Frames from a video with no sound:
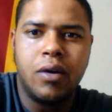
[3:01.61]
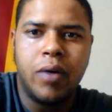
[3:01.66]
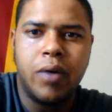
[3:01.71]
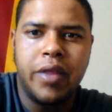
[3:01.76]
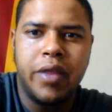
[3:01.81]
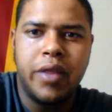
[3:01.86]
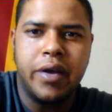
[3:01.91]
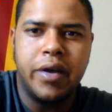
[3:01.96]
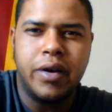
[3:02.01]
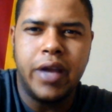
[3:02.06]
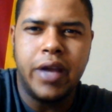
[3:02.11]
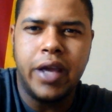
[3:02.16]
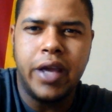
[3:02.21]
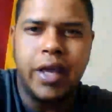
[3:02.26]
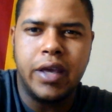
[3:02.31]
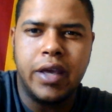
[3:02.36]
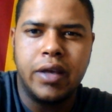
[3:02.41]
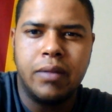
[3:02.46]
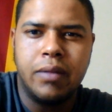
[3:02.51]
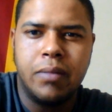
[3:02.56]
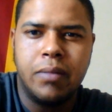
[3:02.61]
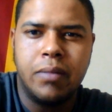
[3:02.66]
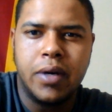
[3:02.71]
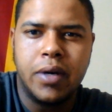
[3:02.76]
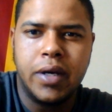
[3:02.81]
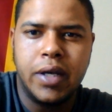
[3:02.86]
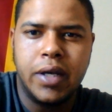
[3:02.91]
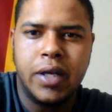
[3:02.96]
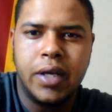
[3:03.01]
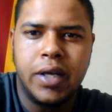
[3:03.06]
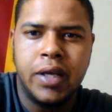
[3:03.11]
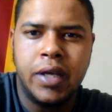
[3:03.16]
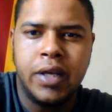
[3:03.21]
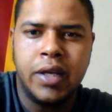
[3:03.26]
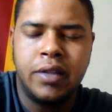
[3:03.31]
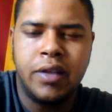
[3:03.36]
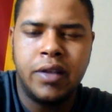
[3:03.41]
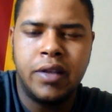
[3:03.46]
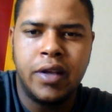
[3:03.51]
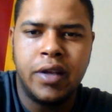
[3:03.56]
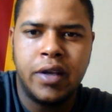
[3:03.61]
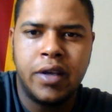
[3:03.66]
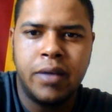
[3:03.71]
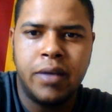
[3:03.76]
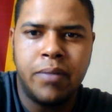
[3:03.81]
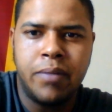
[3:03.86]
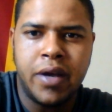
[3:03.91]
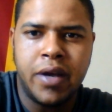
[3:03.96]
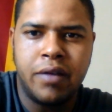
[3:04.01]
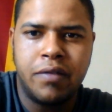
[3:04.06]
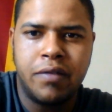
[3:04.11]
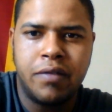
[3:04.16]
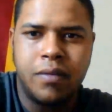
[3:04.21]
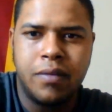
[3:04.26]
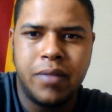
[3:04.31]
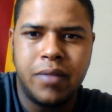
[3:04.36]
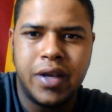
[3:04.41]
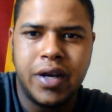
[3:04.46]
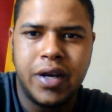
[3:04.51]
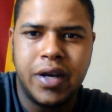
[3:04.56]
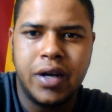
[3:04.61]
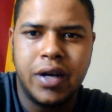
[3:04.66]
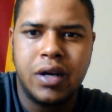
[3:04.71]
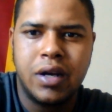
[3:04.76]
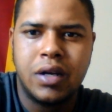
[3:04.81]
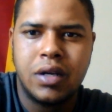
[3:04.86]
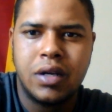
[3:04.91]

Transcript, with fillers: know why they were naked, but it didn't get better from there.